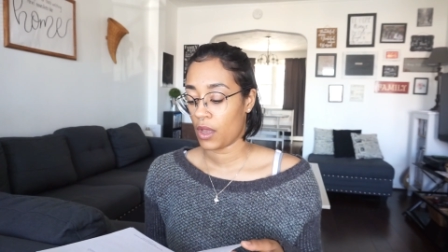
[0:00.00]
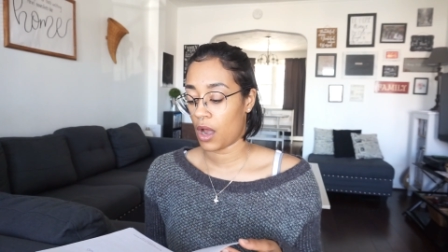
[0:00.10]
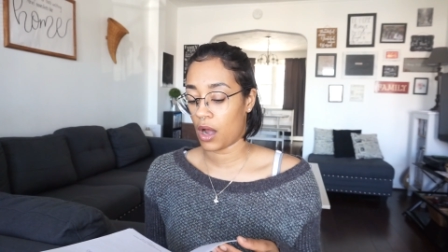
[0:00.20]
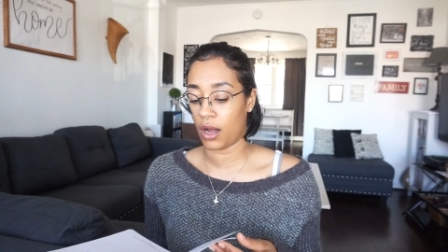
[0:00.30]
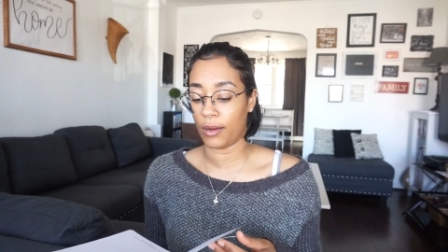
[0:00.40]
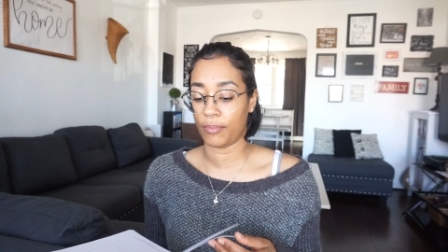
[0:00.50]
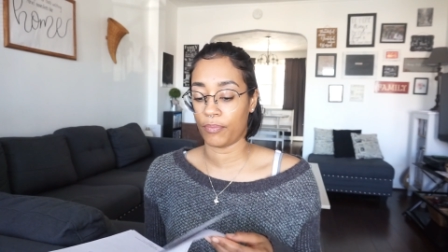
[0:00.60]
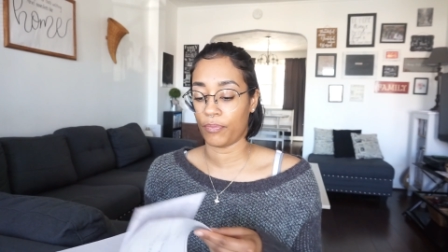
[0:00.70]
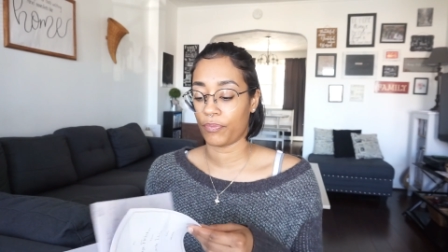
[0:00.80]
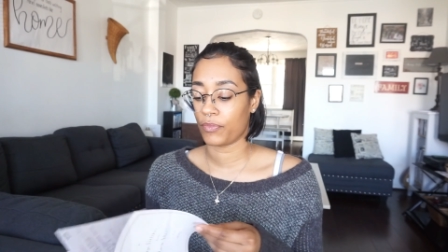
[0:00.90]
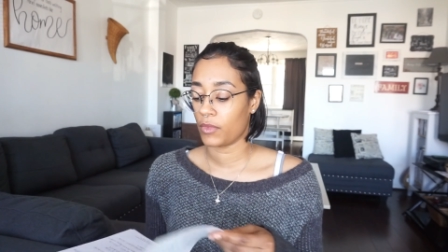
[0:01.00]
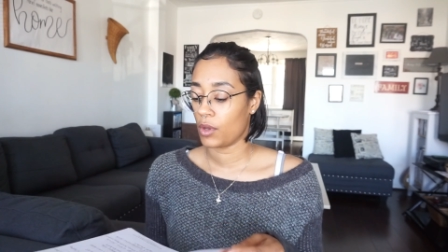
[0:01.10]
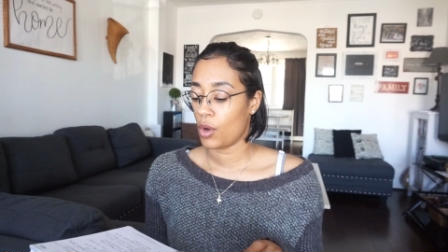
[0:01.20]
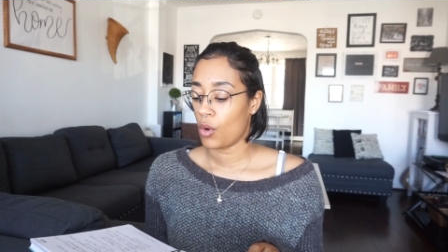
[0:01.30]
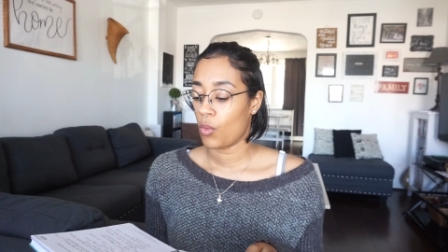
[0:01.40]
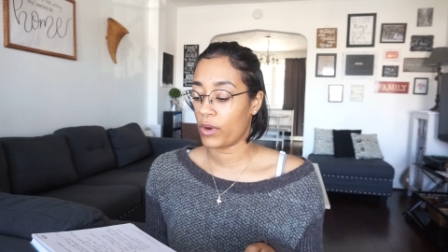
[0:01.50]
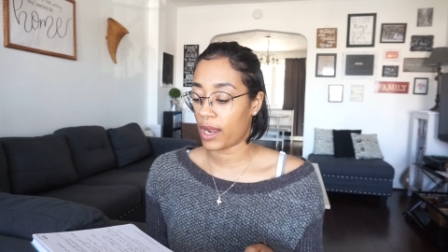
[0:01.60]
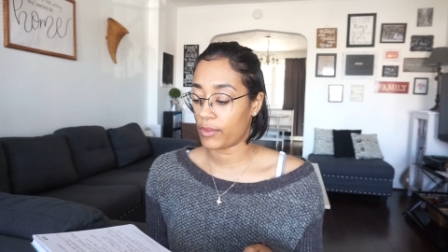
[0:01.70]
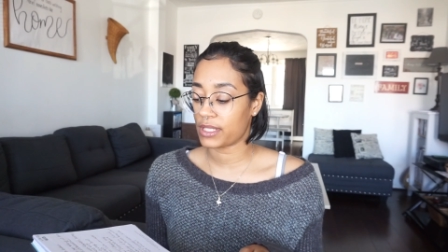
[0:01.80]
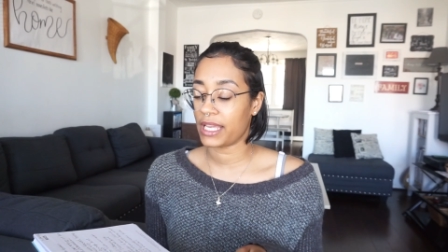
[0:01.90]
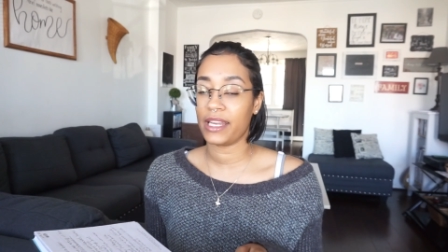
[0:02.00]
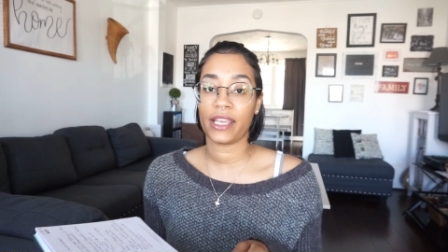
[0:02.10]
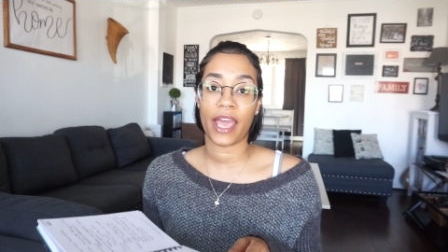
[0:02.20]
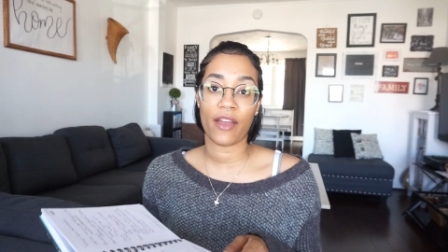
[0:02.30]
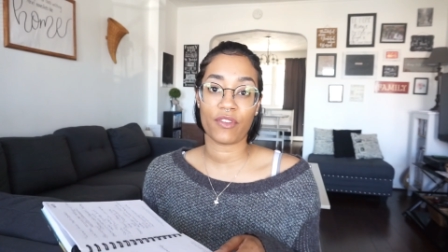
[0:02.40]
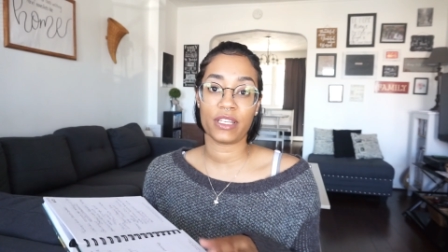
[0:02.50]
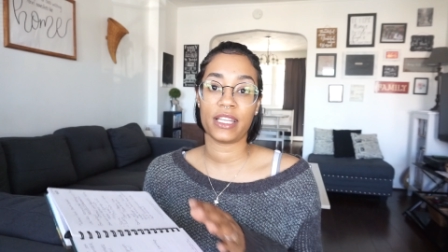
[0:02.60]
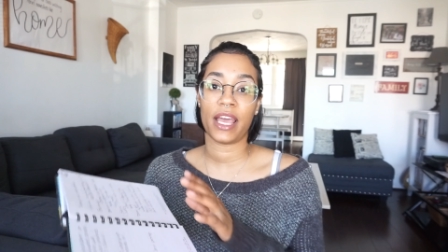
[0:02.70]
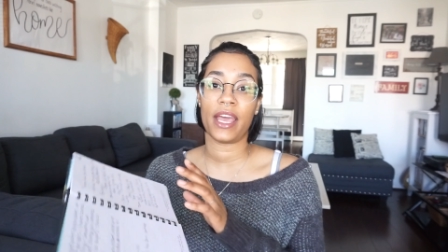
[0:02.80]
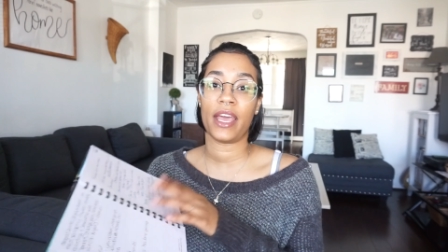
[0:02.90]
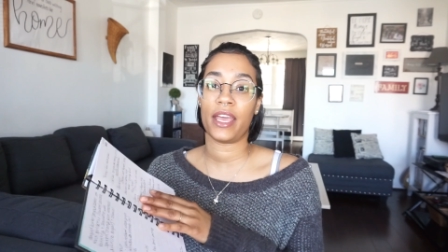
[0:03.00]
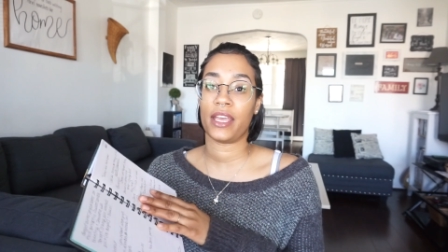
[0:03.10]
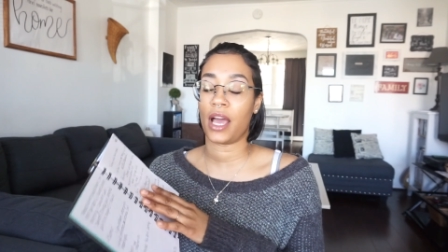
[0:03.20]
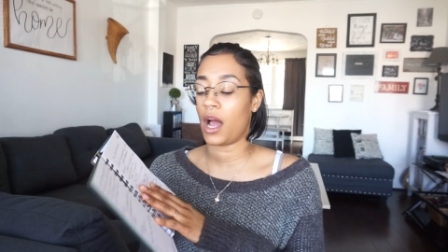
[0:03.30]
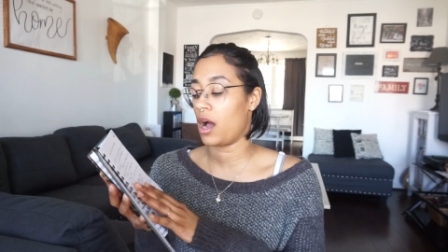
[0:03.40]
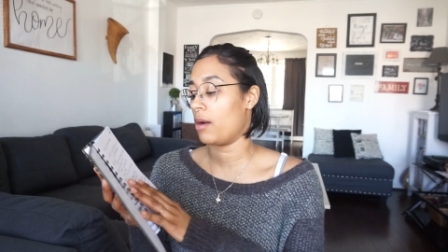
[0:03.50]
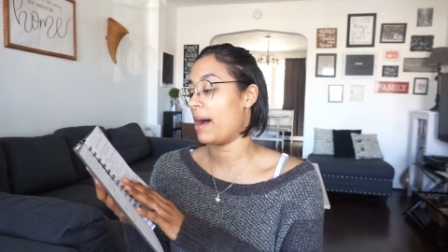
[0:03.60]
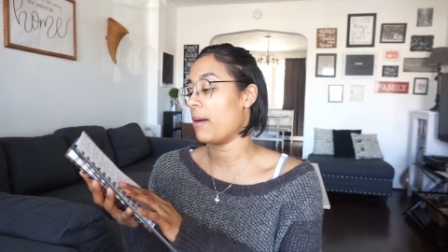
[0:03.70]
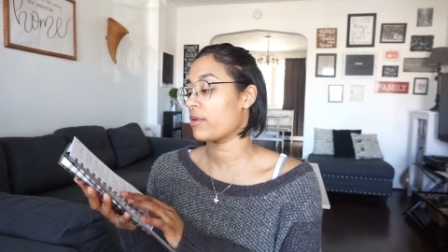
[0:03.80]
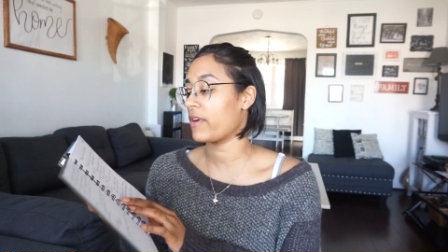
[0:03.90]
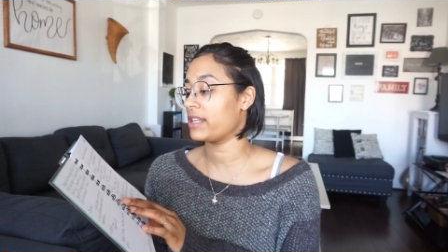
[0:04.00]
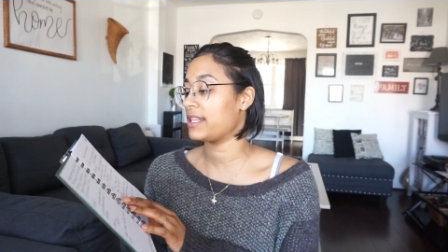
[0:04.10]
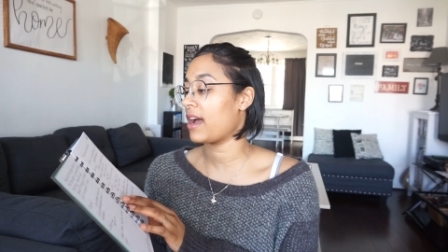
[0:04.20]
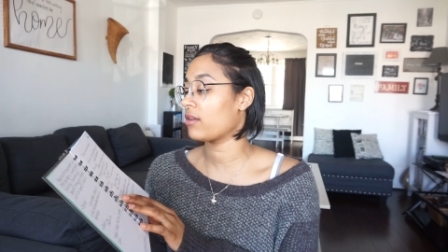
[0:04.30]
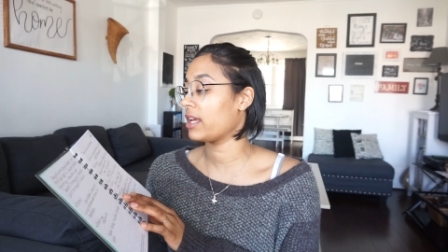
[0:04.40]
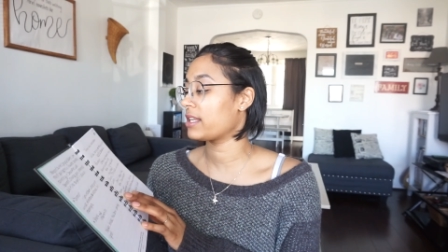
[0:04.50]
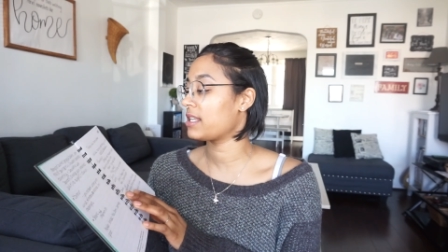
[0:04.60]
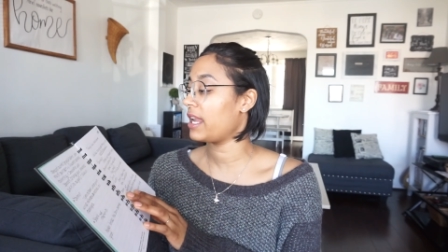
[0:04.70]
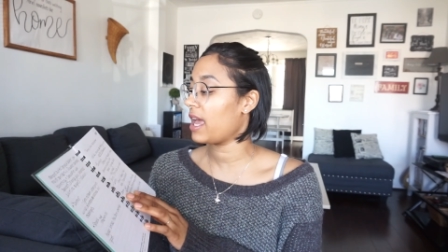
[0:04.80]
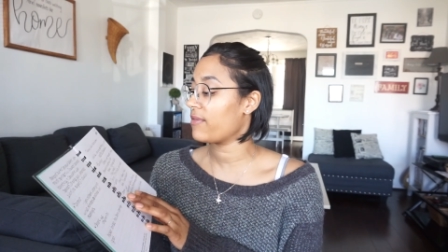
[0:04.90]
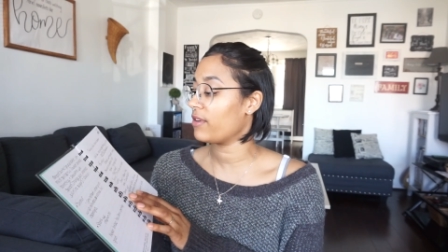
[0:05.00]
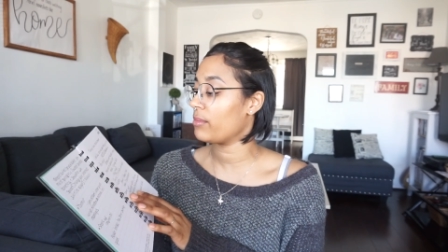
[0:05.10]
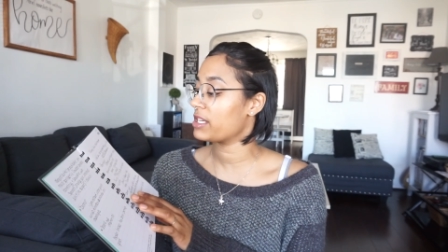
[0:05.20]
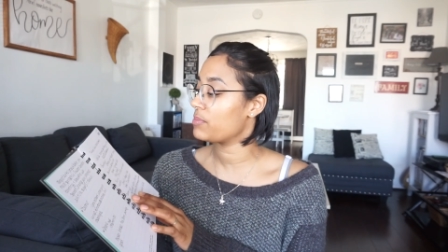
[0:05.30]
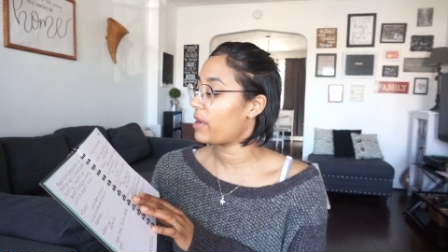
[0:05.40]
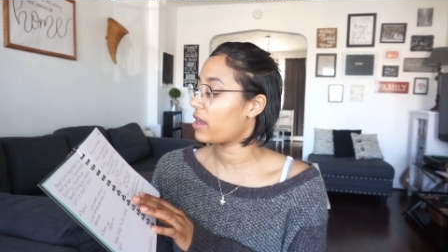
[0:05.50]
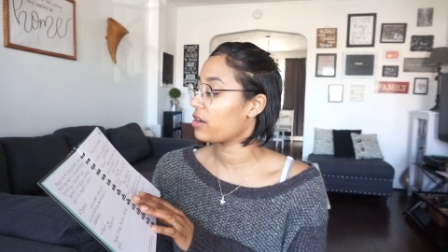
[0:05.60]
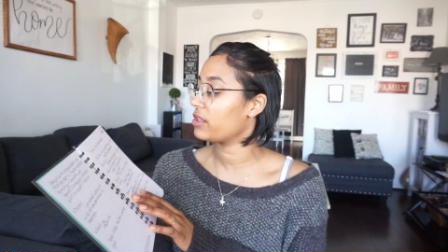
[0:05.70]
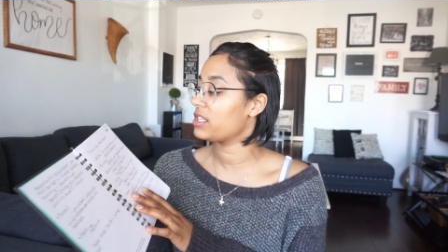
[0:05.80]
Um, what I was eating every day, um, I would write down, like, today I feel much better.